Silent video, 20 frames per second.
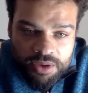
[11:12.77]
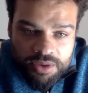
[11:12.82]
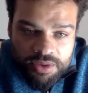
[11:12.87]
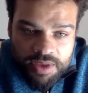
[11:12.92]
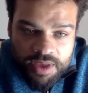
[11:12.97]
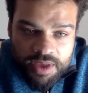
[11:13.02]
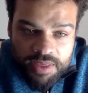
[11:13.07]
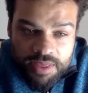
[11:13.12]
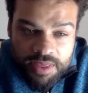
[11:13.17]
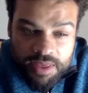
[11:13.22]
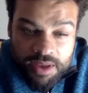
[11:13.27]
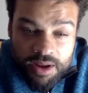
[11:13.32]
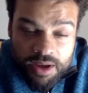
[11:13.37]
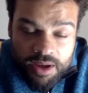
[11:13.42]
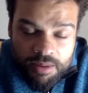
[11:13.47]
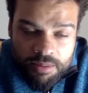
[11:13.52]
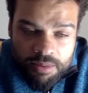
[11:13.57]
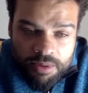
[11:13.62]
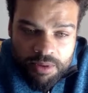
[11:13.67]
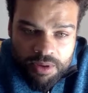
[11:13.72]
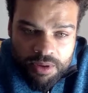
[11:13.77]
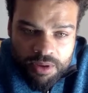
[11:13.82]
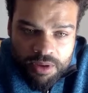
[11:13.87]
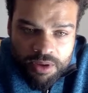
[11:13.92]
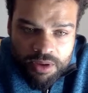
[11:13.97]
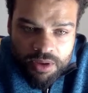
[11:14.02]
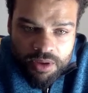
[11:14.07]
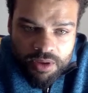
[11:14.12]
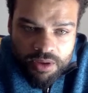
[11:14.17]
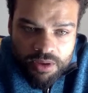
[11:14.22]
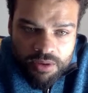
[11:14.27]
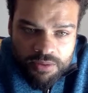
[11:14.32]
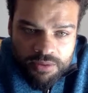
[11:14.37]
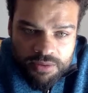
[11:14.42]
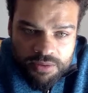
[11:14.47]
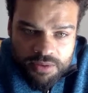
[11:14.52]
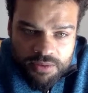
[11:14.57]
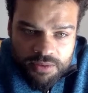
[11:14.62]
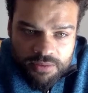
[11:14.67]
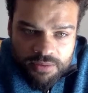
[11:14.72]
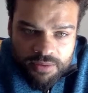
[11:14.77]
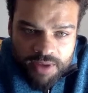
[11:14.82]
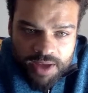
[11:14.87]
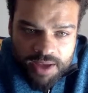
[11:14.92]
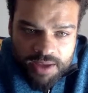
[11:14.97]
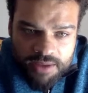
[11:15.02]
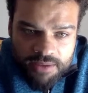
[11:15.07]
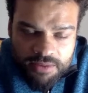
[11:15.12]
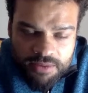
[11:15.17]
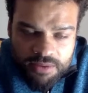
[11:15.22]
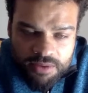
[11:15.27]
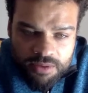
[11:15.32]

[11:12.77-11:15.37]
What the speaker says: Yeah, then up. So 5,